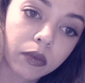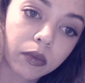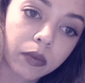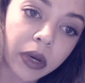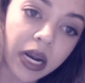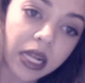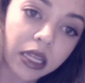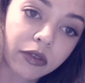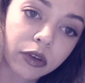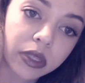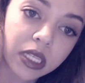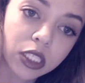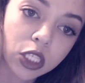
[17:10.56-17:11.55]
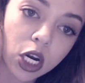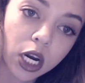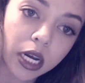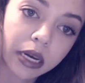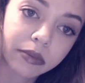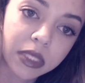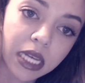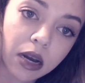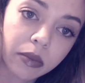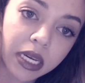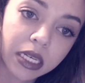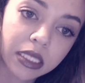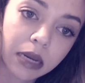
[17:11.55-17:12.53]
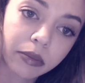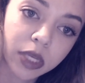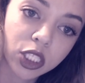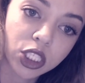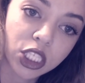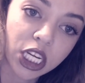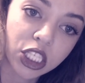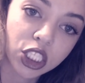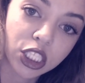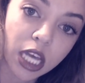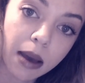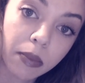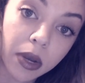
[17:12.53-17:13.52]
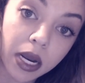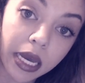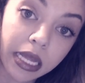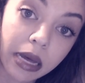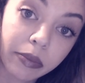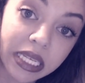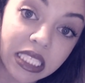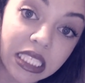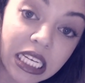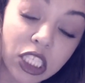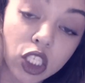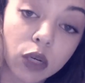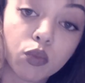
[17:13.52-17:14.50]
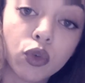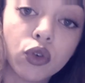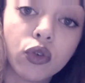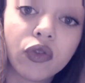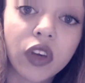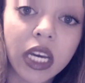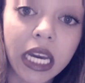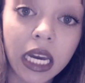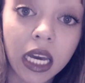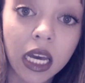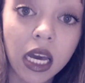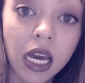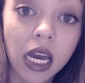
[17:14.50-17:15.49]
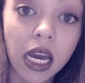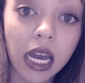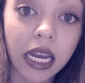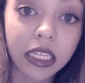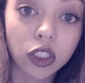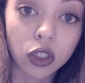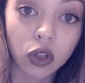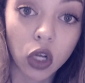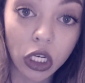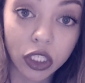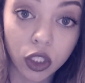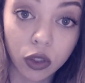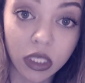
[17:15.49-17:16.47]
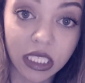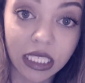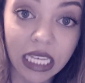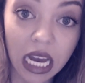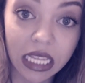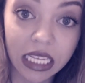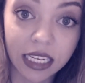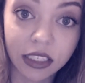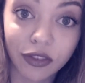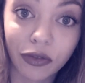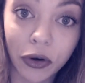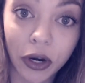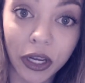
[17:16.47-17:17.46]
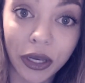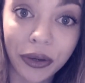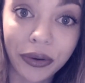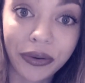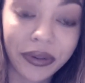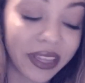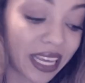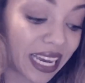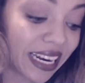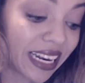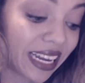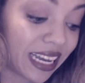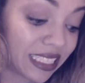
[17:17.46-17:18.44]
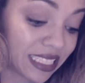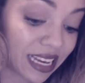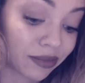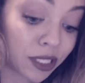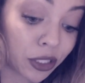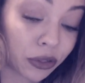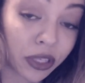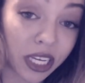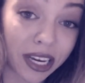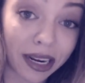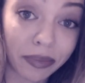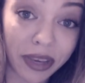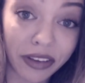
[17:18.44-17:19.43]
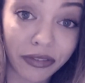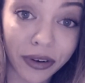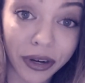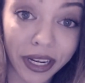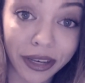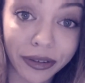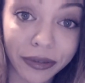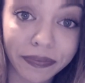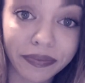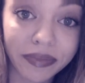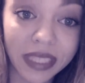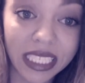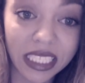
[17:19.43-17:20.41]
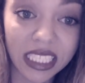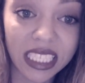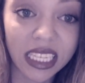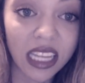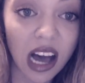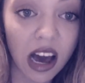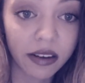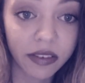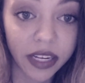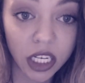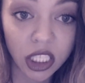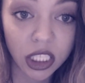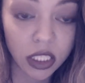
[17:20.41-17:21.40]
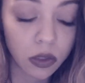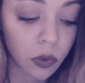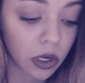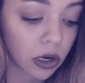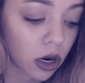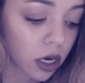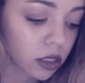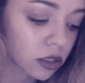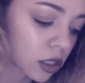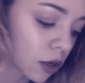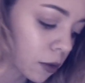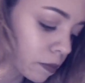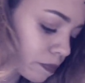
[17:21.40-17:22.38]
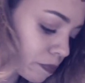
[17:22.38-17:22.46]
But I love when this card comes out, because that means change is happening. That means things are moving. And so long as you decide that it's for you, then it's absolutely going to be for you. And this is a lot of energy in one card. So